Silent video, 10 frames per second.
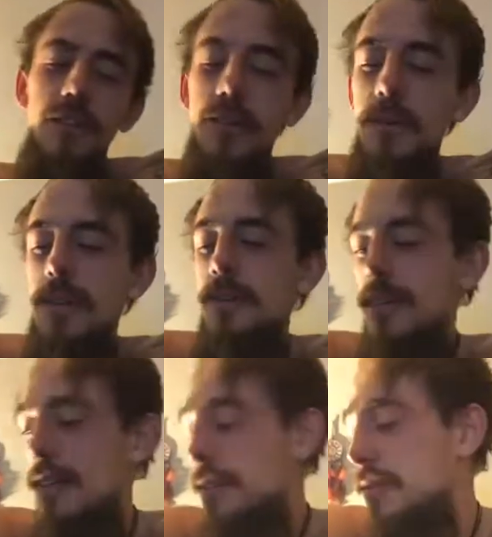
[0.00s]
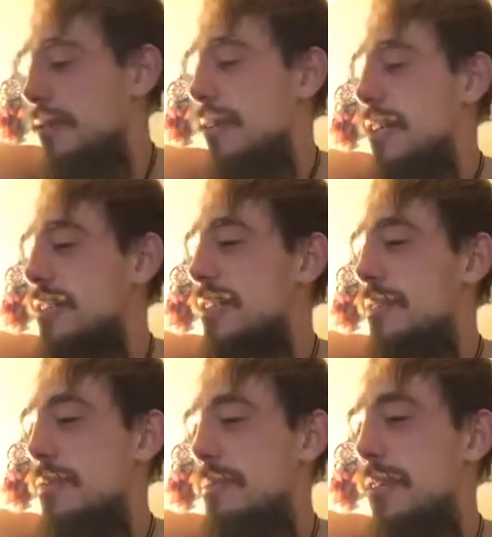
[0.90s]
everywhere when it comes to
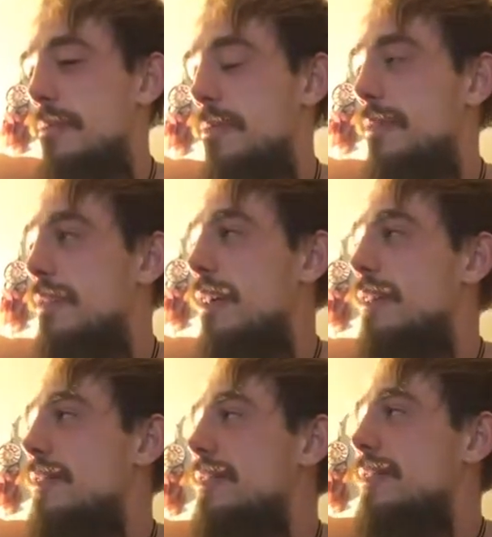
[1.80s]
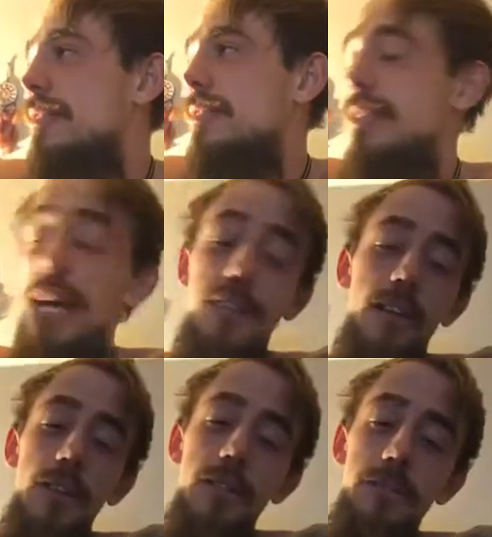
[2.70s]
relationships with people. It's just, that's
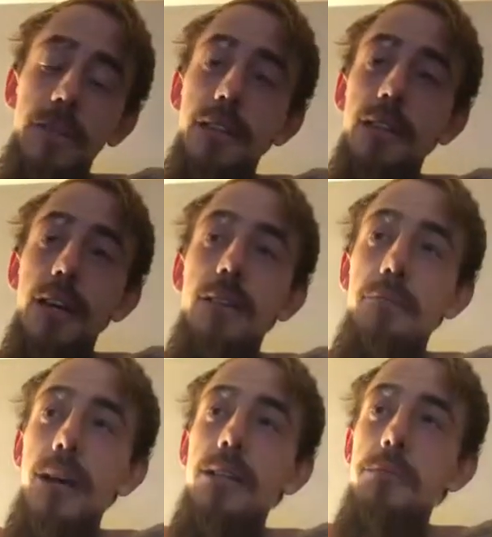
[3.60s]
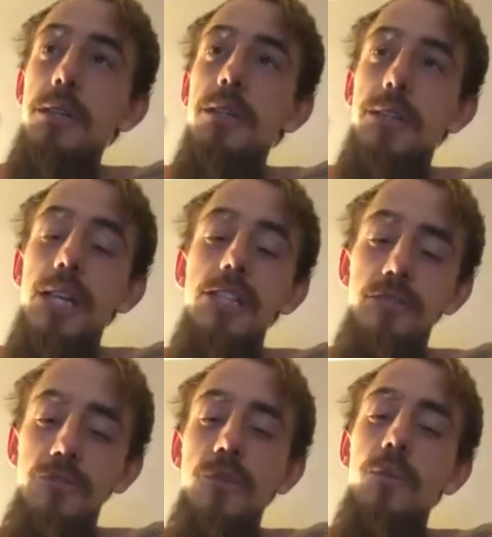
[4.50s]
always been like my
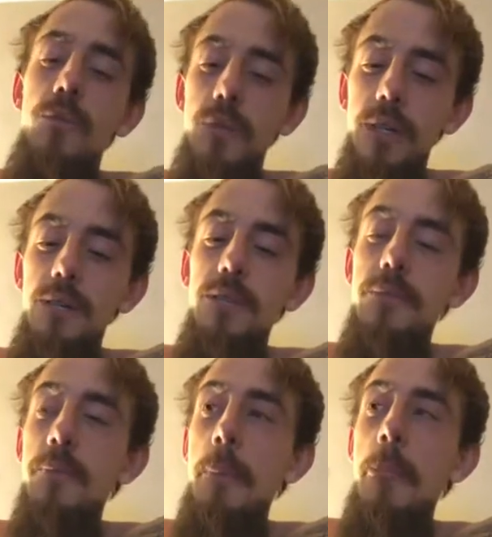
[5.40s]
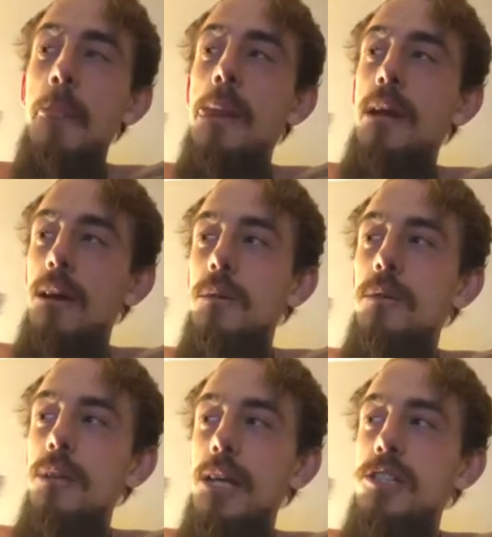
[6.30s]
debilitation for real. Our
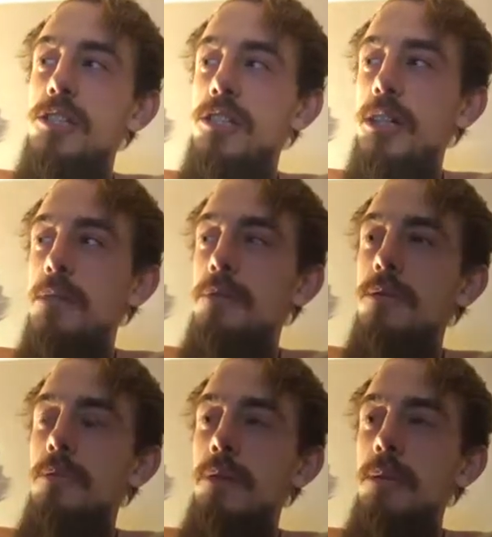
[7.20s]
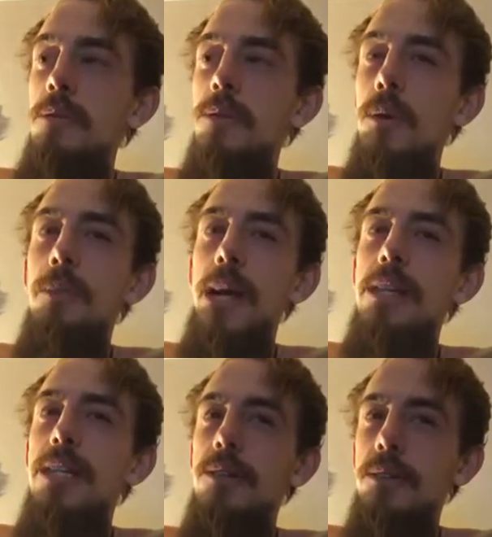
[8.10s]
relationships with people,
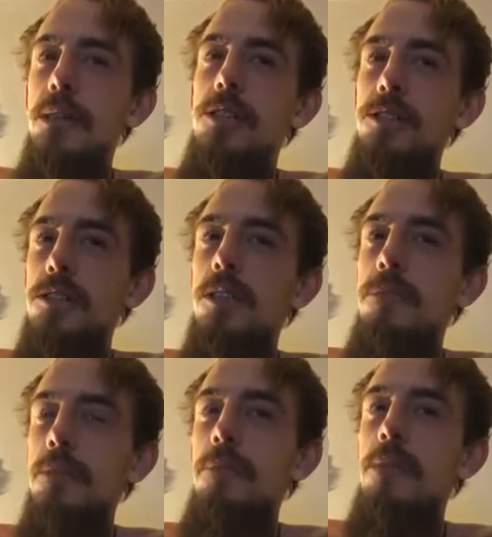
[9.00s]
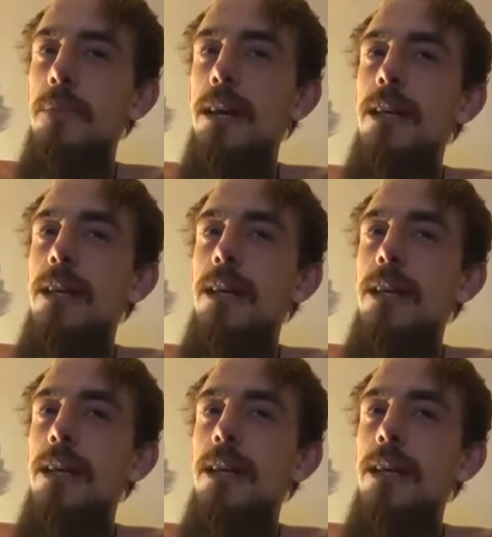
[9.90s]
romantic relationships, have been my